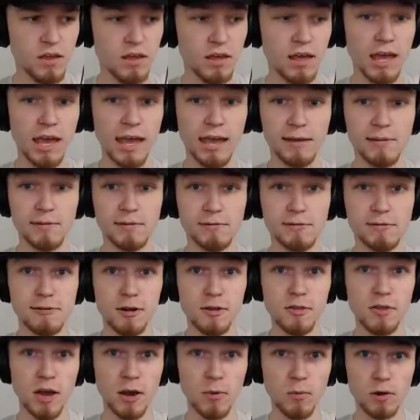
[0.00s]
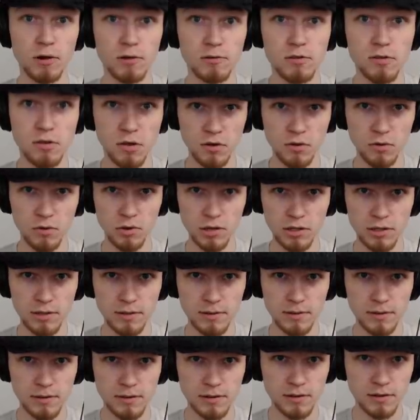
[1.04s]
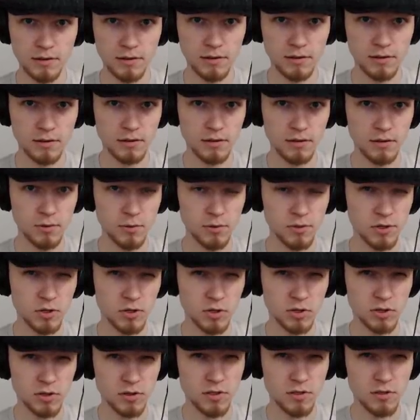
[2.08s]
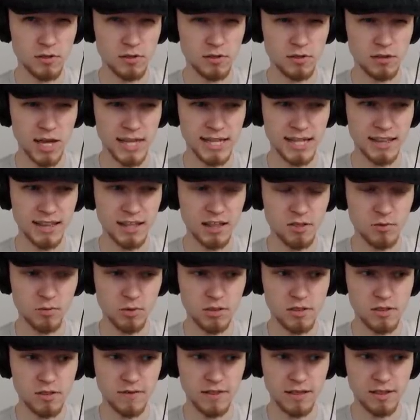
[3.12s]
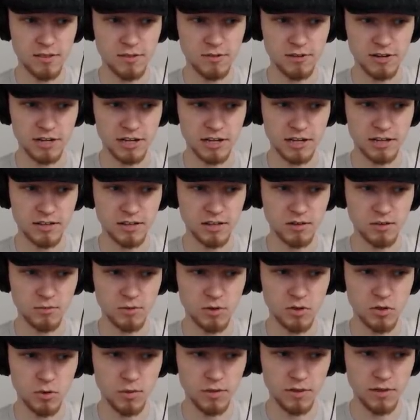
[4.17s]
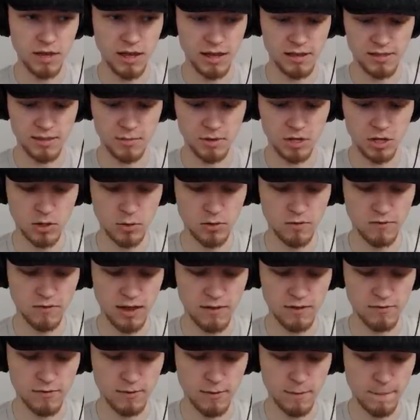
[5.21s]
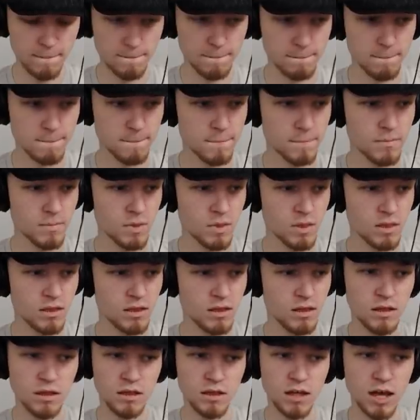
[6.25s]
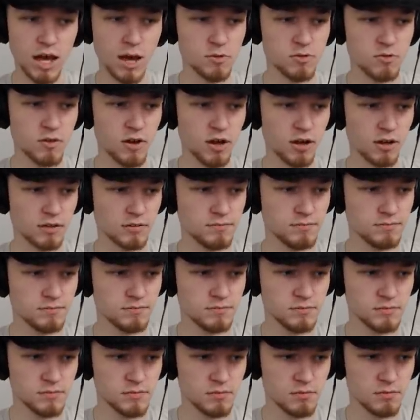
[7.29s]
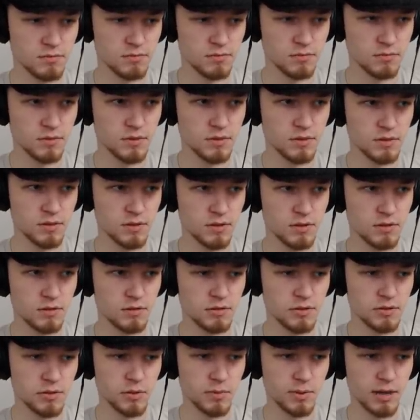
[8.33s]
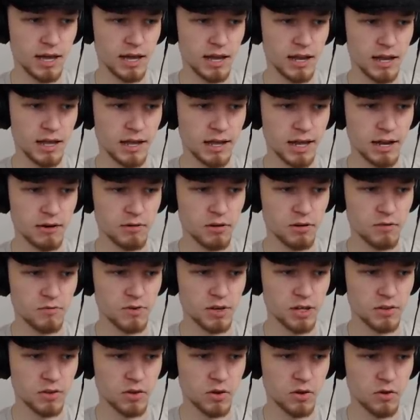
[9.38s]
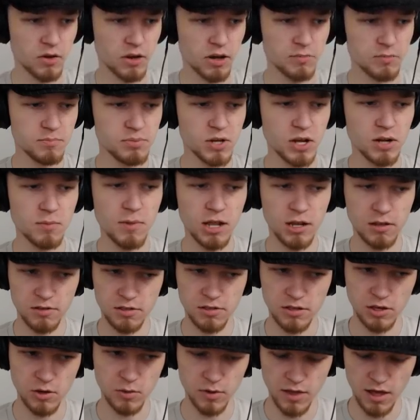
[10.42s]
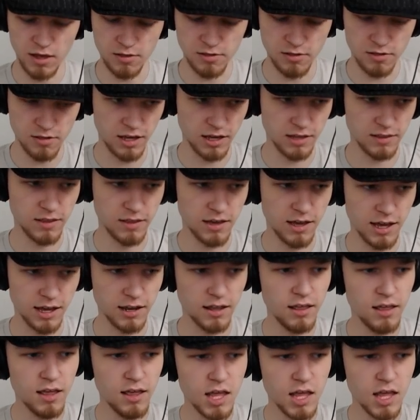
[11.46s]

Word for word: Okay, there were two with adults, and then this one, so that's three. And then there were two with kids. I'm gonna go with five. I was wrong. Too bad, I cannot reveal the Goron pure metal to you with answers like that.